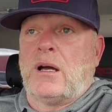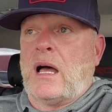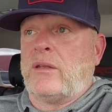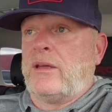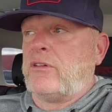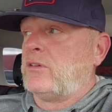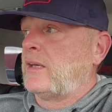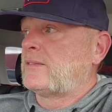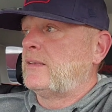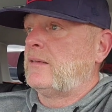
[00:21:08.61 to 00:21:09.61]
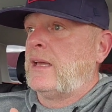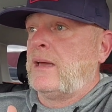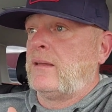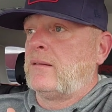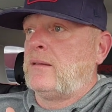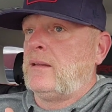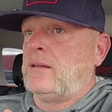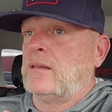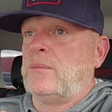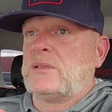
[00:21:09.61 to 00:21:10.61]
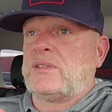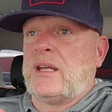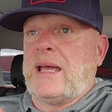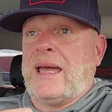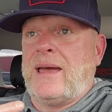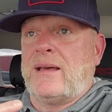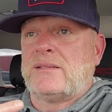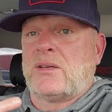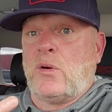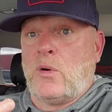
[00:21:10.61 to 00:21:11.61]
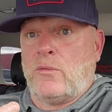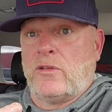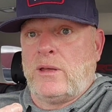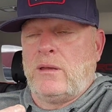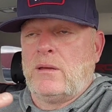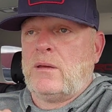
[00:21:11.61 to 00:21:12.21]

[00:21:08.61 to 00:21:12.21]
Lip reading: I'll never test it at the limits that it has, hopefully.